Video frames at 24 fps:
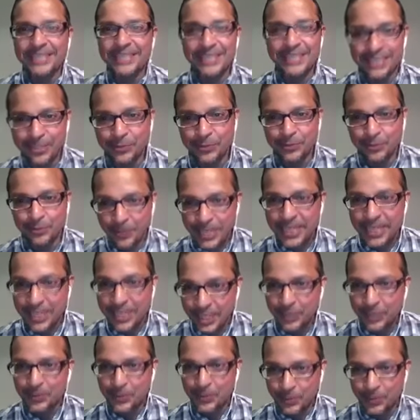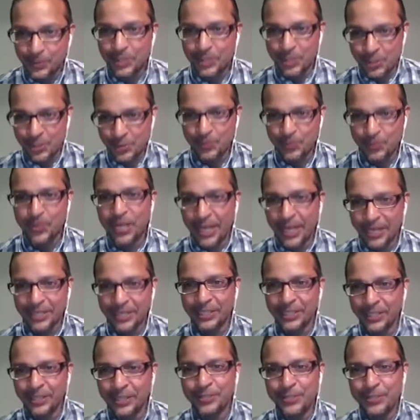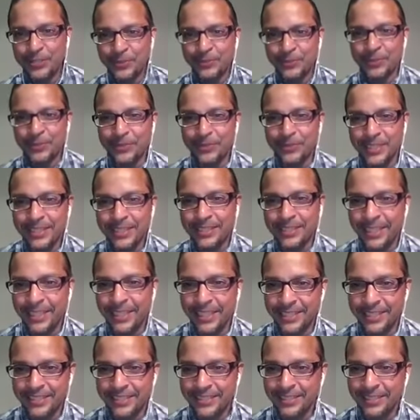It's like the radio is what you want, you need that.